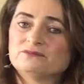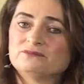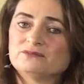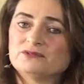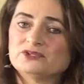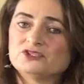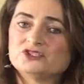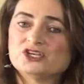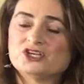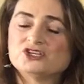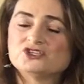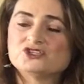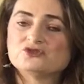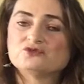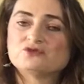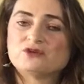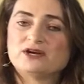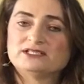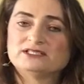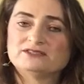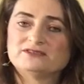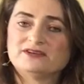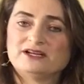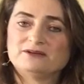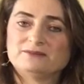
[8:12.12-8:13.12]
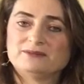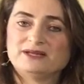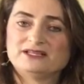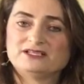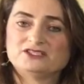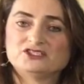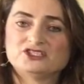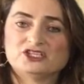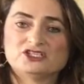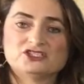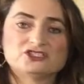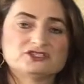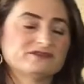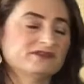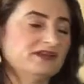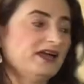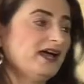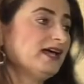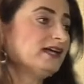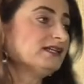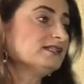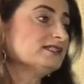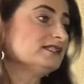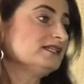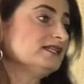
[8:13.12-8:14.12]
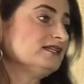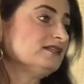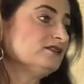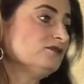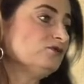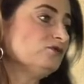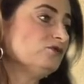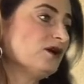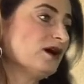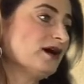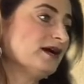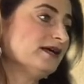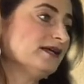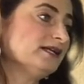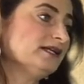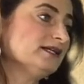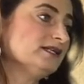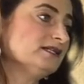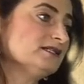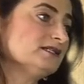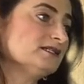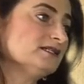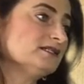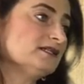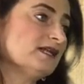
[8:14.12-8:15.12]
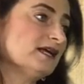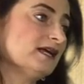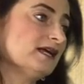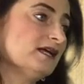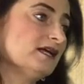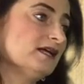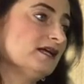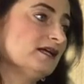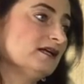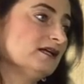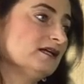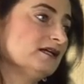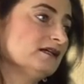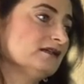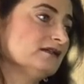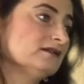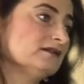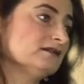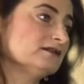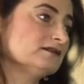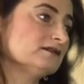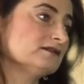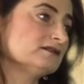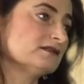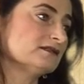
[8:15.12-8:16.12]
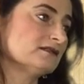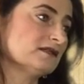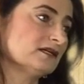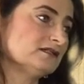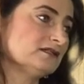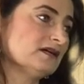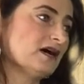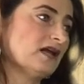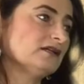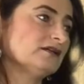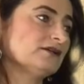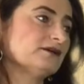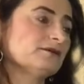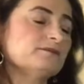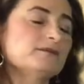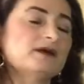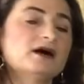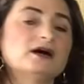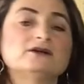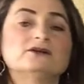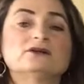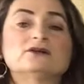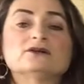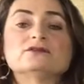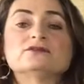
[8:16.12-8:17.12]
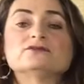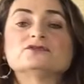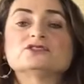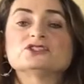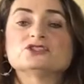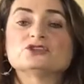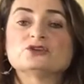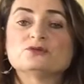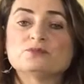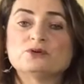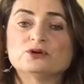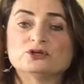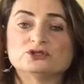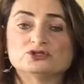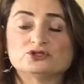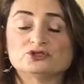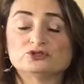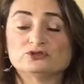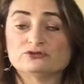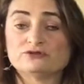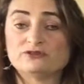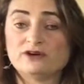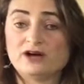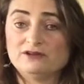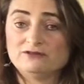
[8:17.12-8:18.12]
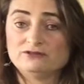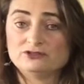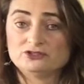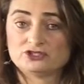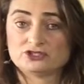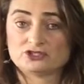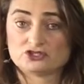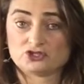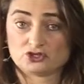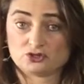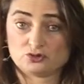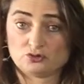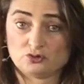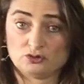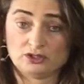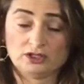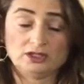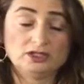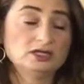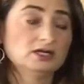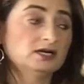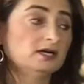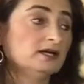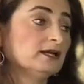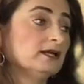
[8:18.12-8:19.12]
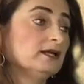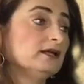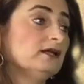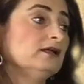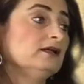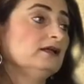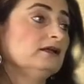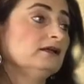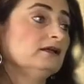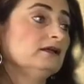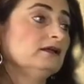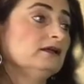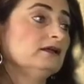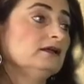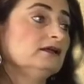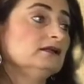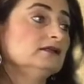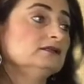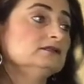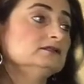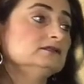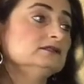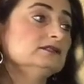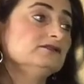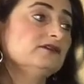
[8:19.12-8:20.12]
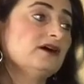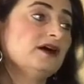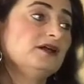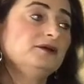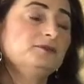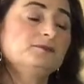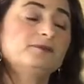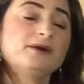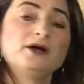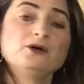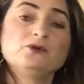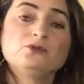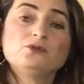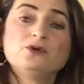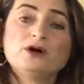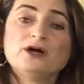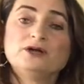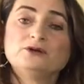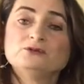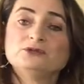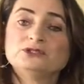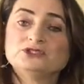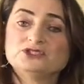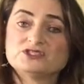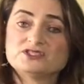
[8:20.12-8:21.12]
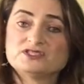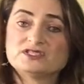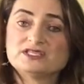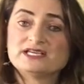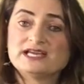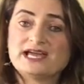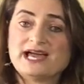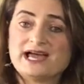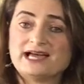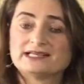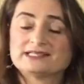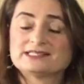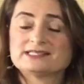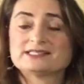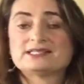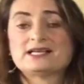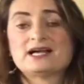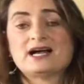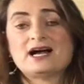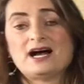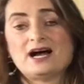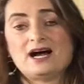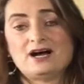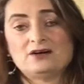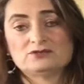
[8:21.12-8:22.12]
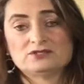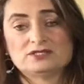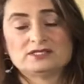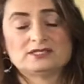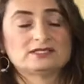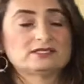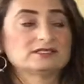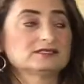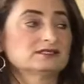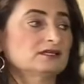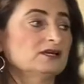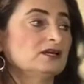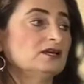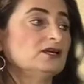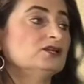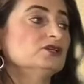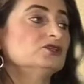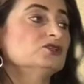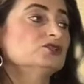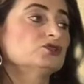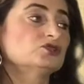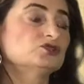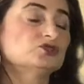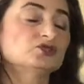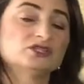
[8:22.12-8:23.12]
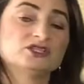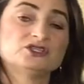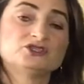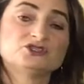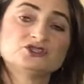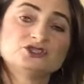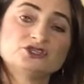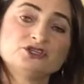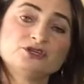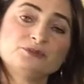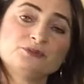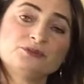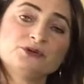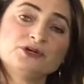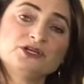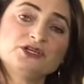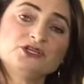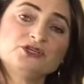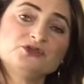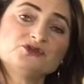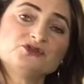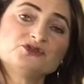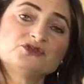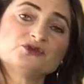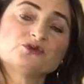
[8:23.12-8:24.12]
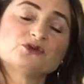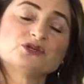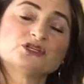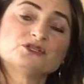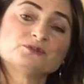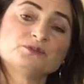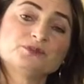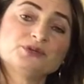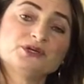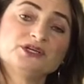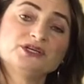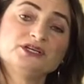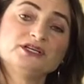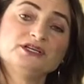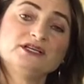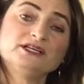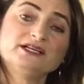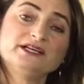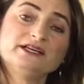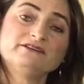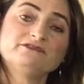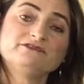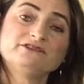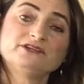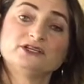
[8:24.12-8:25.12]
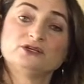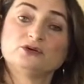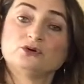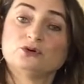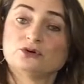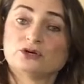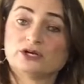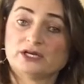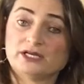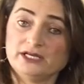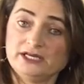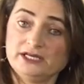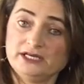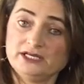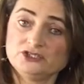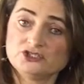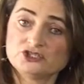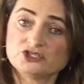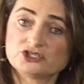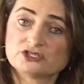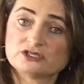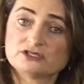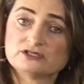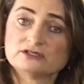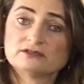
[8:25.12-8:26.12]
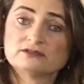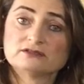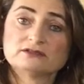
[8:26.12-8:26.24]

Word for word: the change in y divided by the change of x, and the y is uh, the dollar amount of 0.25, which is a quarter, divided by 1, which is the x ounces. So to interpret, use the word per, every, or each.